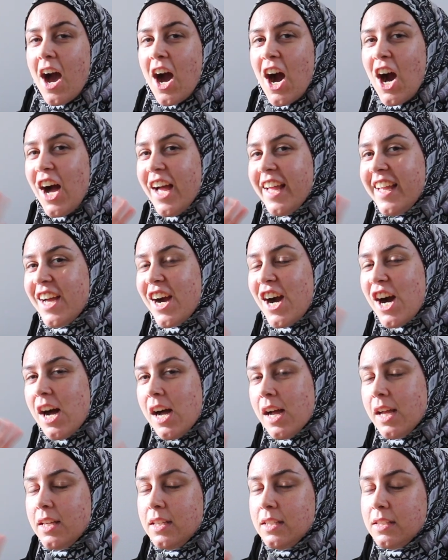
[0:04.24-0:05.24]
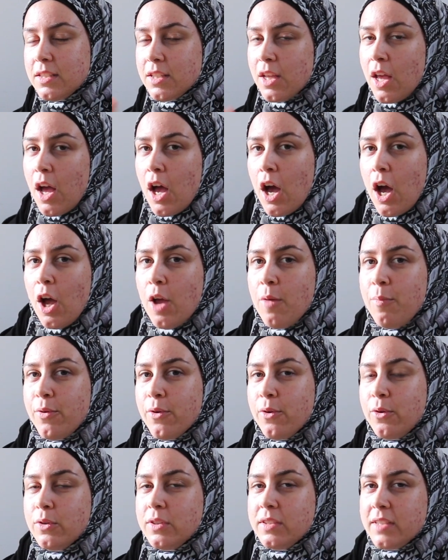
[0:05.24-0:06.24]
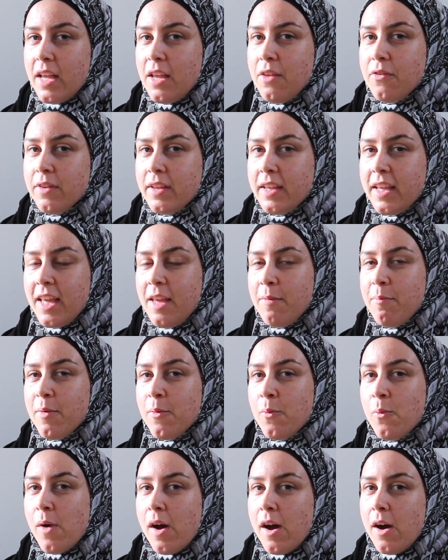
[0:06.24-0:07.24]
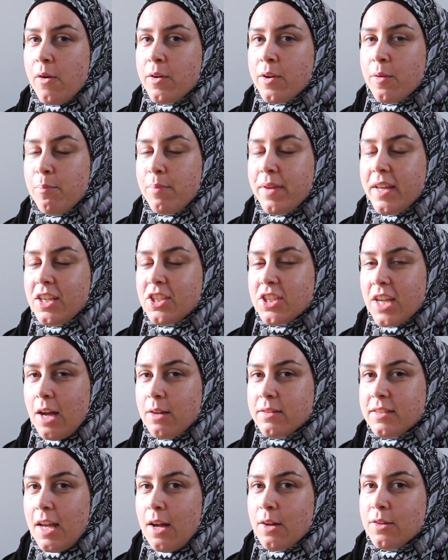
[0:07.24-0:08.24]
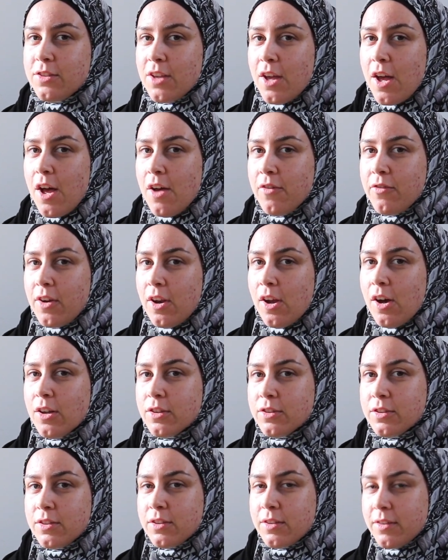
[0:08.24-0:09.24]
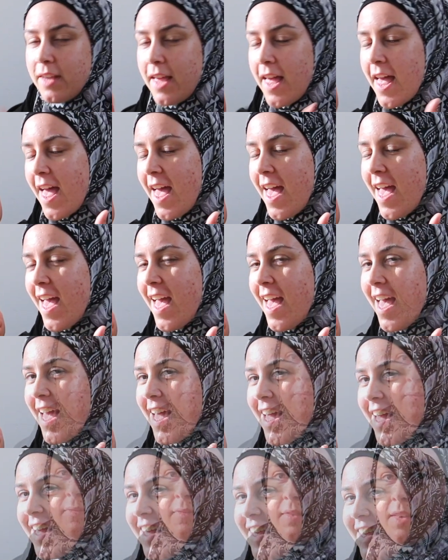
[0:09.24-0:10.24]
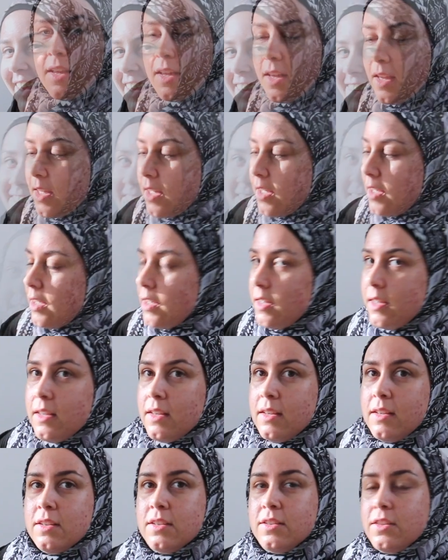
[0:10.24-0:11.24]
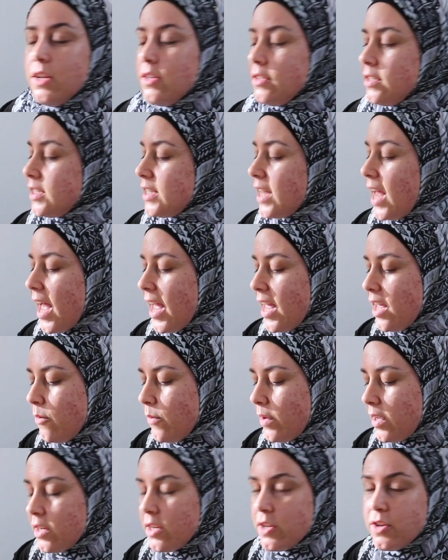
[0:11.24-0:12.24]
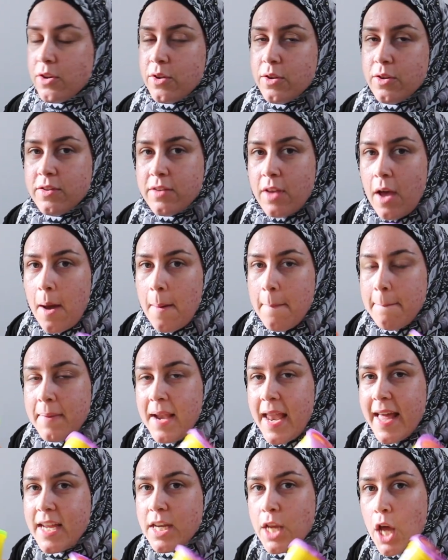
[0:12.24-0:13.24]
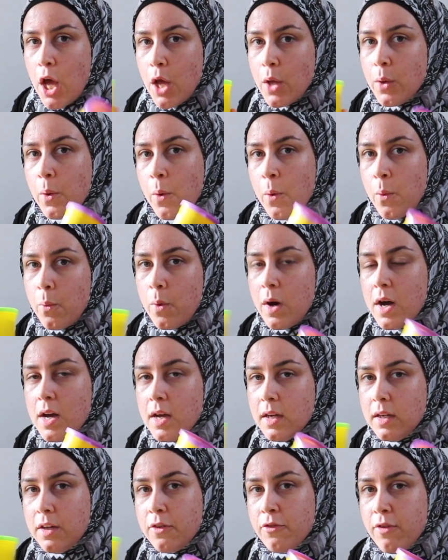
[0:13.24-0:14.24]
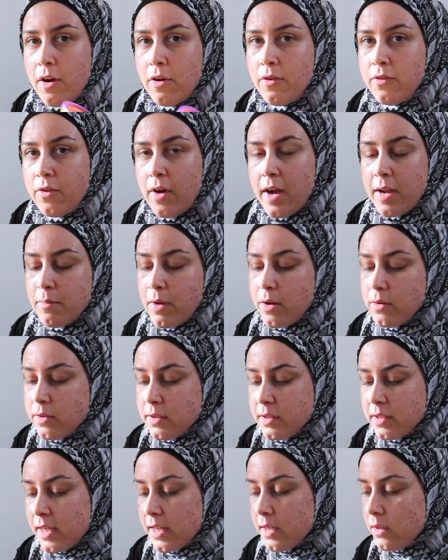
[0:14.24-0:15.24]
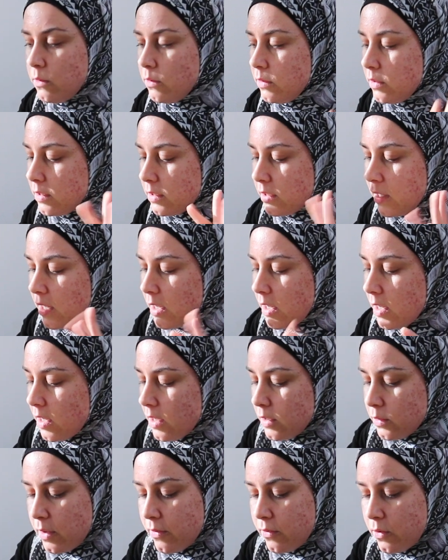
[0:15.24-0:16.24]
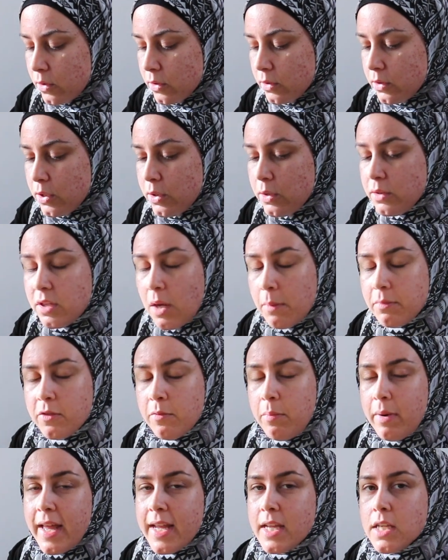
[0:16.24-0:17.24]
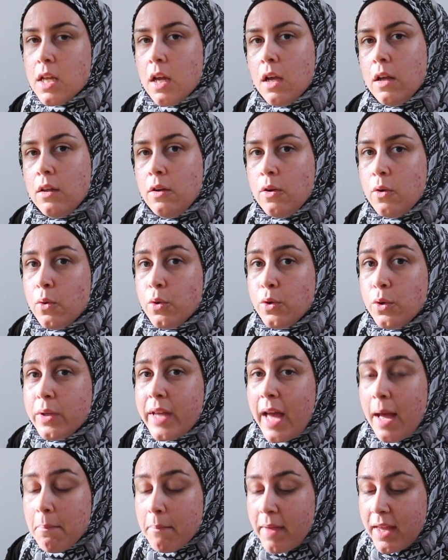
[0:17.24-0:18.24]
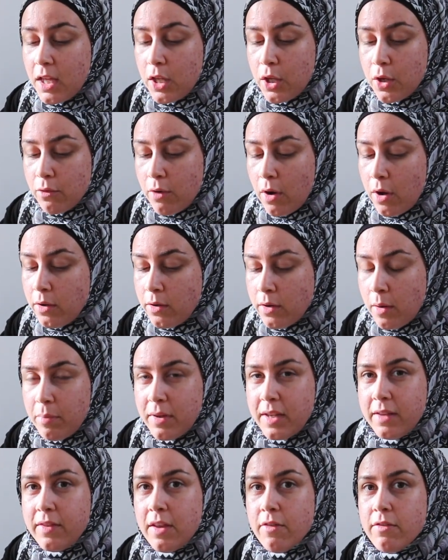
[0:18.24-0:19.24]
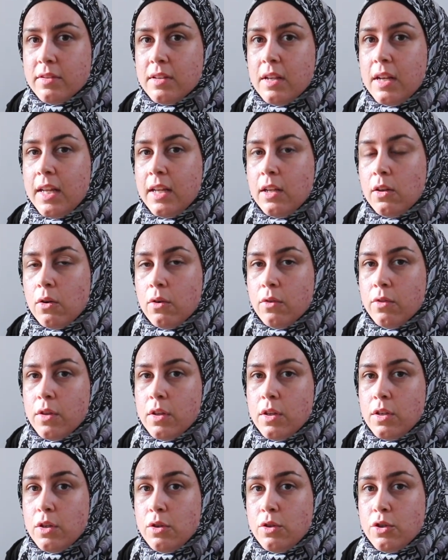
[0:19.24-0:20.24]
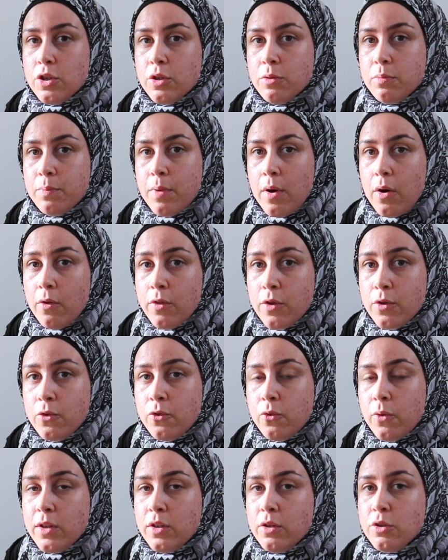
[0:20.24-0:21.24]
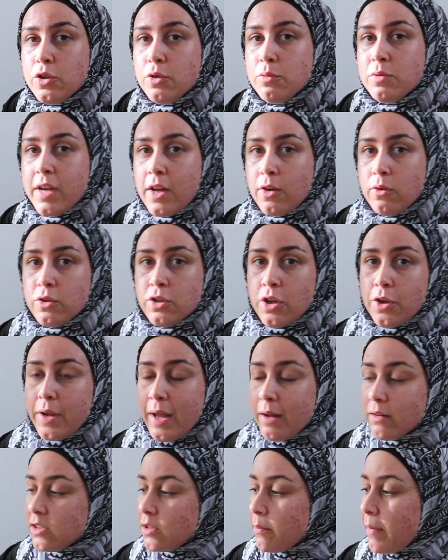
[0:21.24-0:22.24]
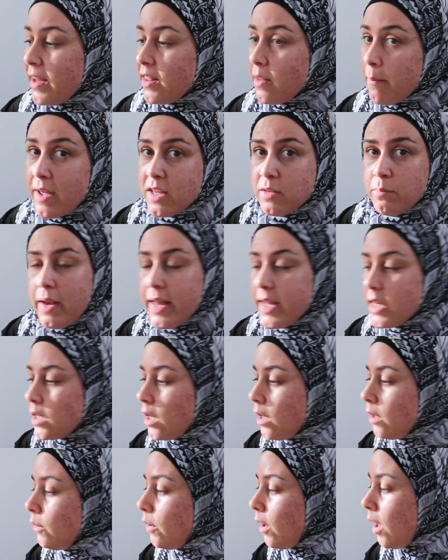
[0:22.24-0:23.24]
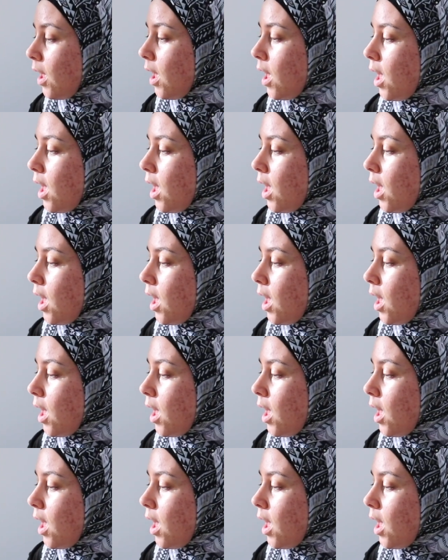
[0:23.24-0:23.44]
Hi guys, hope you're all safe and keeping well, and a big shout out to Earth class. Hey! So today we're going to do some Play-Doh work for our fine motor skills. So I've got 2 tubs of Play-Doh, or you can make your own. I believe there is a link on the Northway YouTube channel showing you how to make the best Play-Doh.